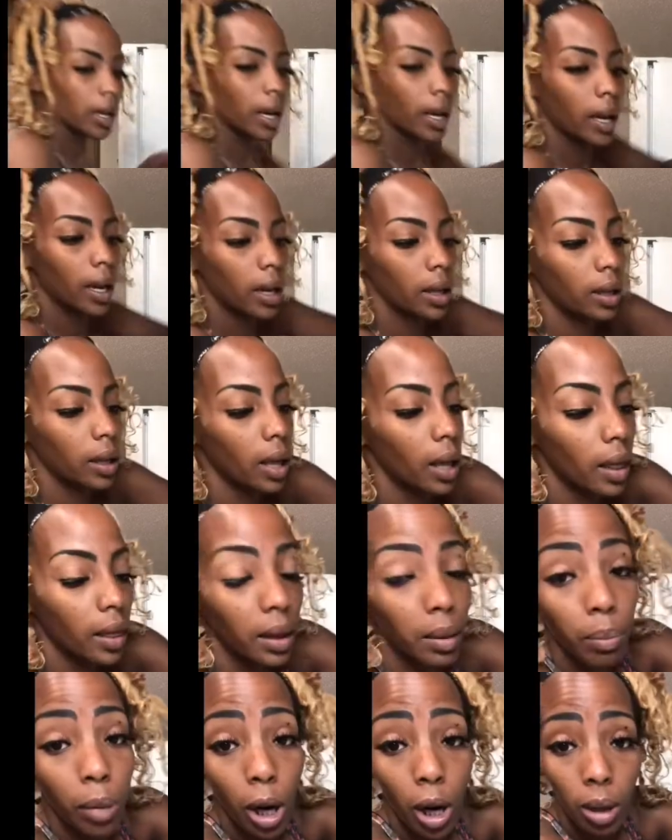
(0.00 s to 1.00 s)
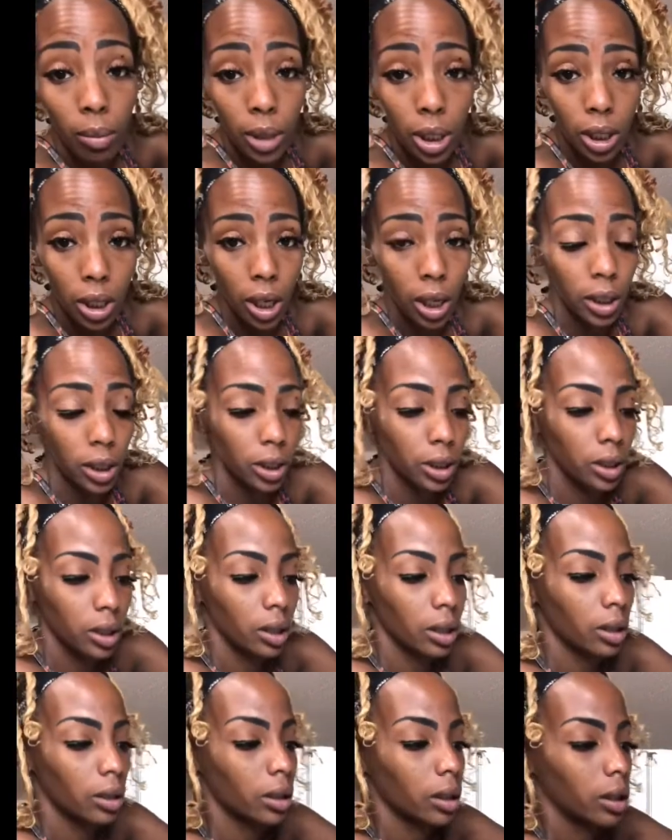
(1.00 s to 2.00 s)
add the Parmesan,
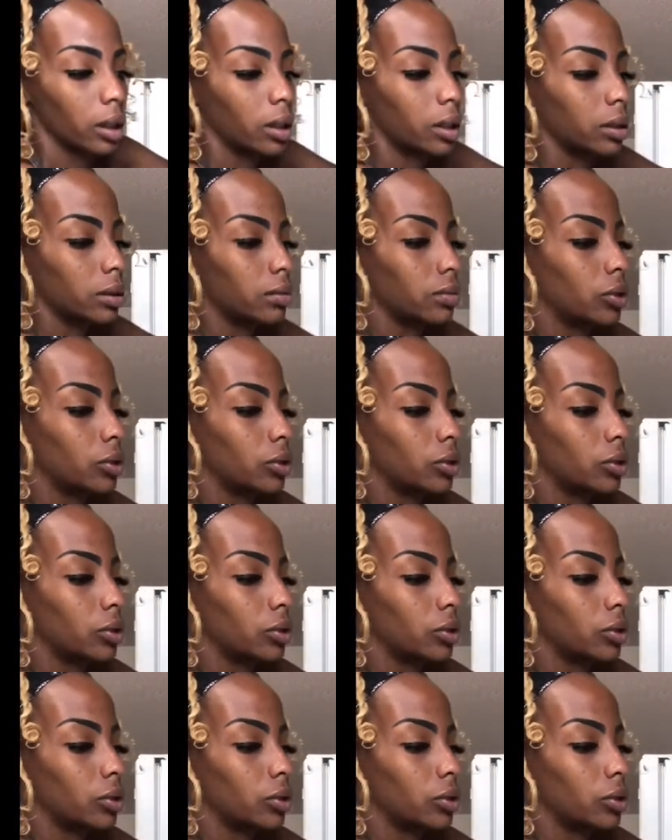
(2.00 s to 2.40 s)
or the